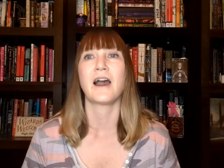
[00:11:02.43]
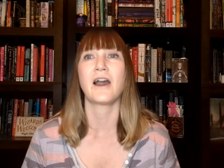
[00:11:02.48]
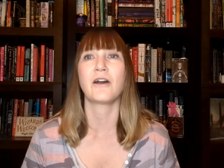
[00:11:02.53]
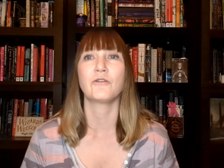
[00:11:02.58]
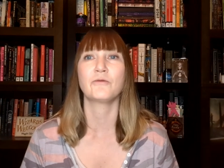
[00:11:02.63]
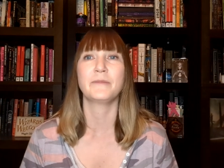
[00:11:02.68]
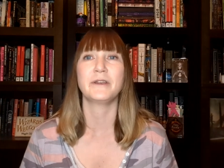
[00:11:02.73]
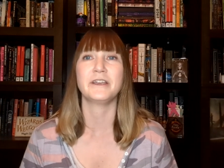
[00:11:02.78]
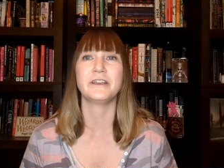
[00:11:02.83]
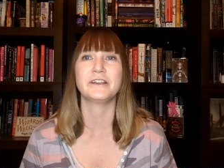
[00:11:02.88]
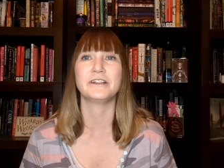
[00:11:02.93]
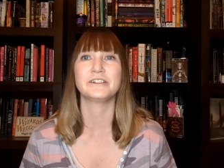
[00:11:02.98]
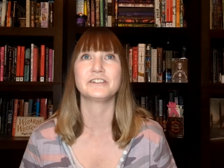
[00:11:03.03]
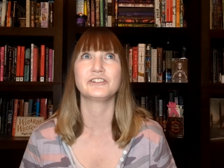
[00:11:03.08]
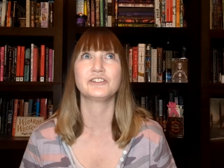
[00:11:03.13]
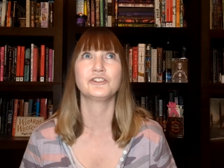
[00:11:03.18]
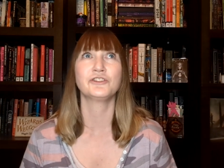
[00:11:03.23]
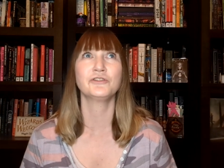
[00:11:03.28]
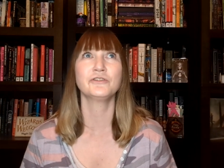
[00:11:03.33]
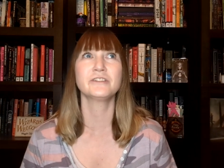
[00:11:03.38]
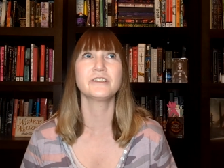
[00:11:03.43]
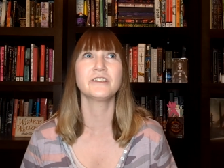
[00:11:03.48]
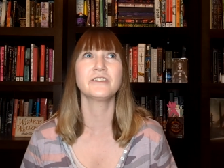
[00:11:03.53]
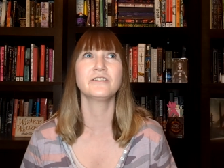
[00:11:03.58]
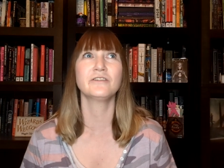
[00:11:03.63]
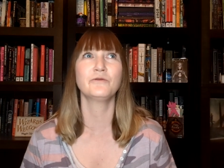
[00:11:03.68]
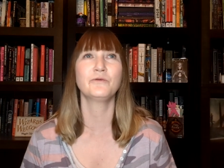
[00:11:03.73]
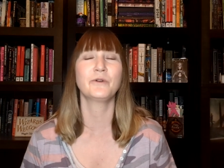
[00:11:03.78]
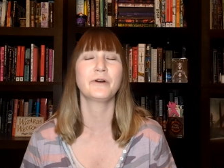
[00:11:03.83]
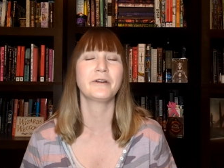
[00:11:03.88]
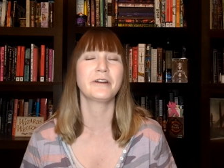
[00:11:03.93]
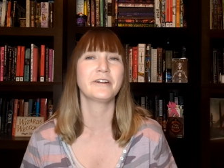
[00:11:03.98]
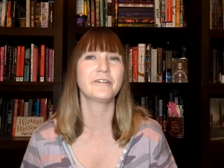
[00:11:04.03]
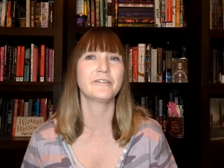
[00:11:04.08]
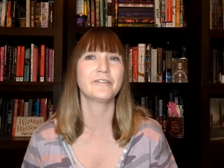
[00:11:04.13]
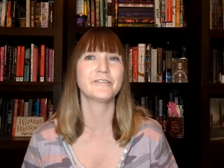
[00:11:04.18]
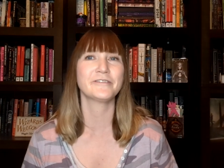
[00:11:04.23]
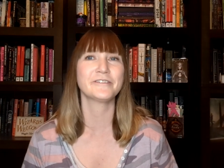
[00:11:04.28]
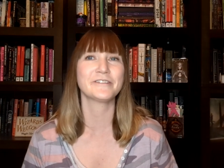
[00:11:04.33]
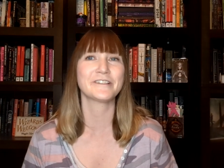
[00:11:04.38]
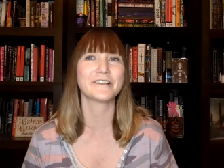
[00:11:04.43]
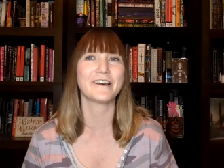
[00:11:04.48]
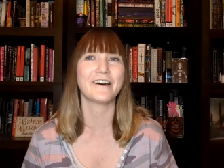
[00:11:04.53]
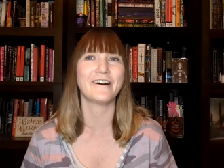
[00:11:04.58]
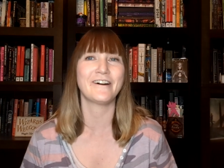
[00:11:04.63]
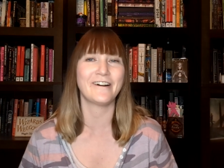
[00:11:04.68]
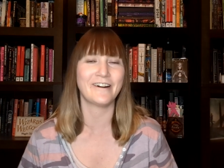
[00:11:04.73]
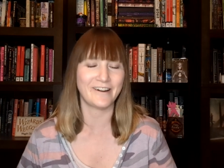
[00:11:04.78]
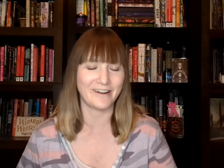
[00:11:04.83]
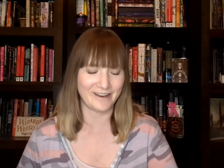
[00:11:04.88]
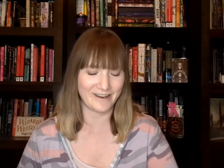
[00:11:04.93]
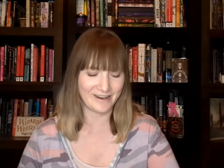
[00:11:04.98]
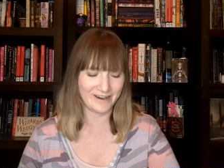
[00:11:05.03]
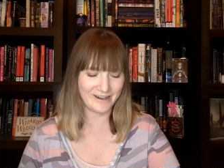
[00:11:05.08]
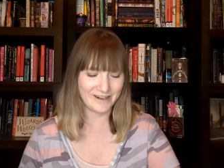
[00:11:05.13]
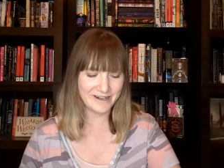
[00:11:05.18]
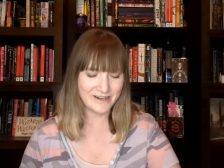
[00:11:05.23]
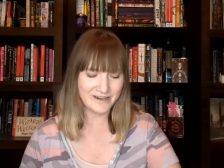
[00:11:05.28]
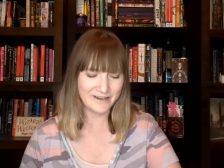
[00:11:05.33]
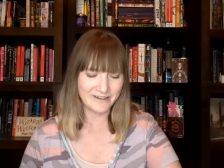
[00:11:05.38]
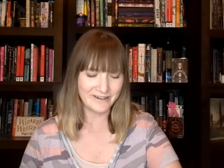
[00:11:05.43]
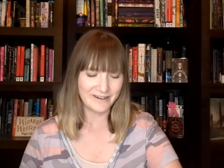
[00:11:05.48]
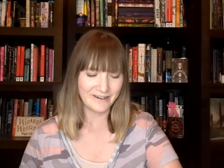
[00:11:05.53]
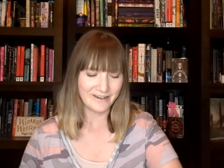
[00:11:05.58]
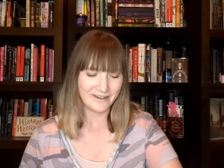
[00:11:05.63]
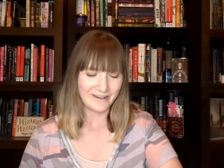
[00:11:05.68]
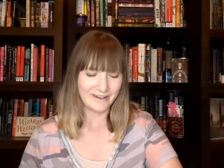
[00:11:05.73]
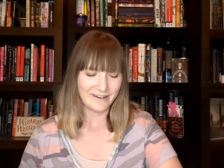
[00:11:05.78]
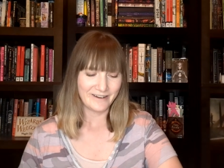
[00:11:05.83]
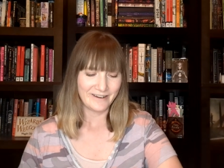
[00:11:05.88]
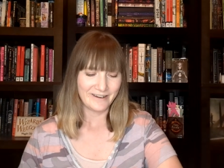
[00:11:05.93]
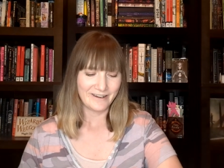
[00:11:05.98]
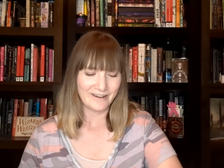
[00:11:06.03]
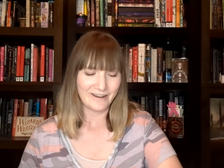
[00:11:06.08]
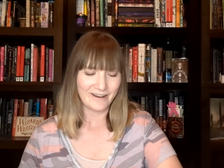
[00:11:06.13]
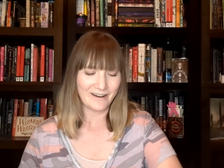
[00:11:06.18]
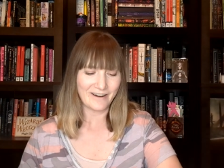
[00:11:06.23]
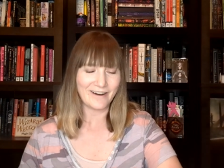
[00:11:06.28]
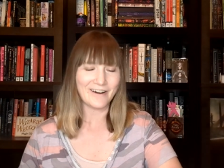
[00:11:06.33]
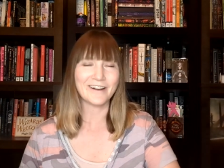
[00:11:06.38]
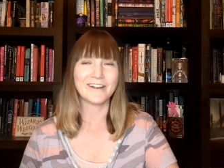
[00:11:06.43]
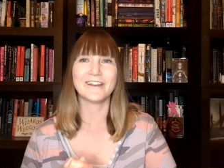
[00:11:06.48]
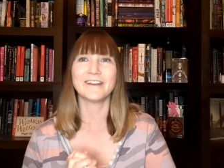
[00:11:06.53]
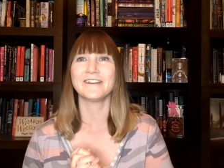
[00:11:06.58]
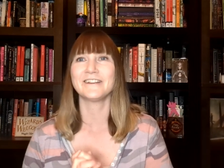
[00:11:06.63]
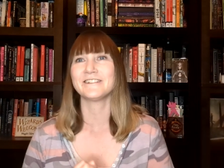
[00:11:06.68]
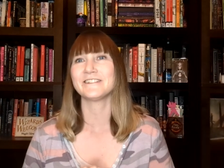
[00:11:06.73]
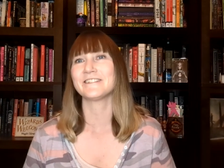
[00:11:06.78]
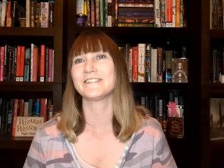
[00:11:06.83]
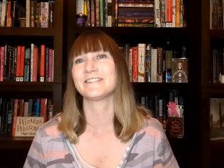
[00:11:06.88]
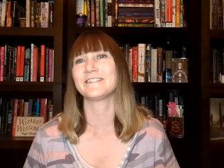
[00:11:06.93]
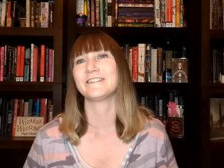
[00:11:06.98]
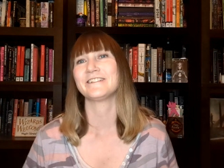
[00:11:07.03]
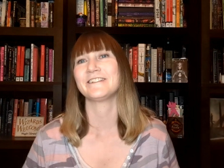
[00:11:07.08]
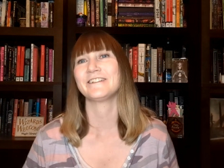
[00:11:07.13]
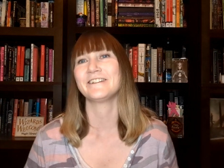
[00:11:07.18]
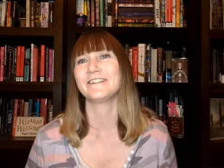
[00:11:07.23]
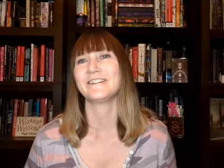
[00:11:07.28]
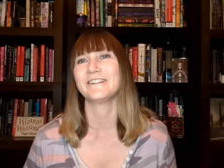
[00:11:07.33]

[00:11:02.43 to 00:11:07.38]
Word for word: I'll be choosing the winners on August